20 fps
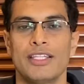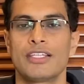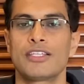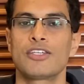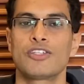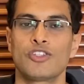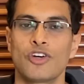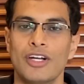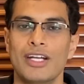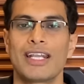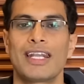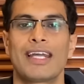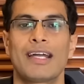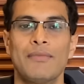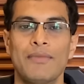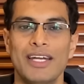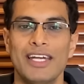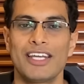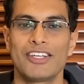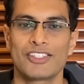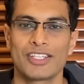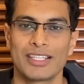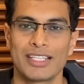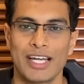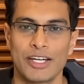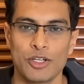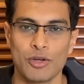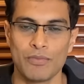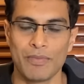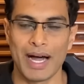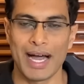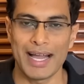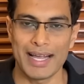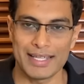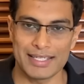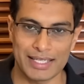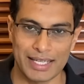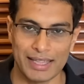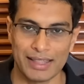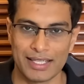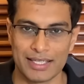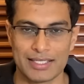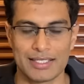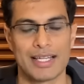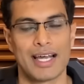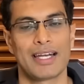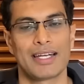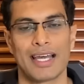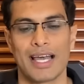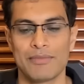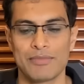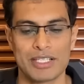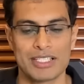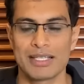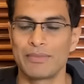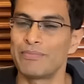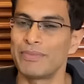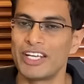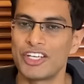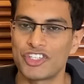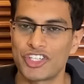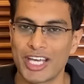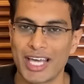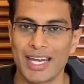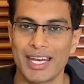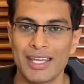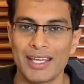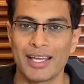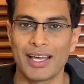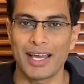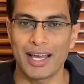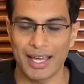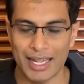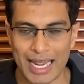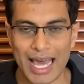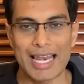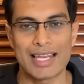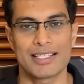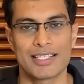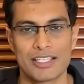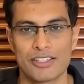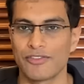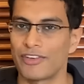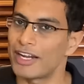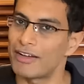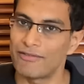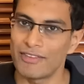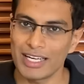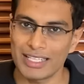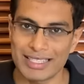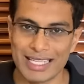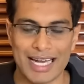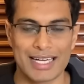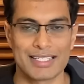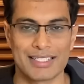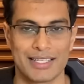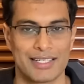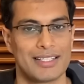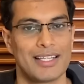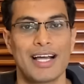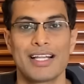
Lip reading: This is not a recommendation that you buy, sell, this, that. I'm just simply sharing analysis framework. That's it.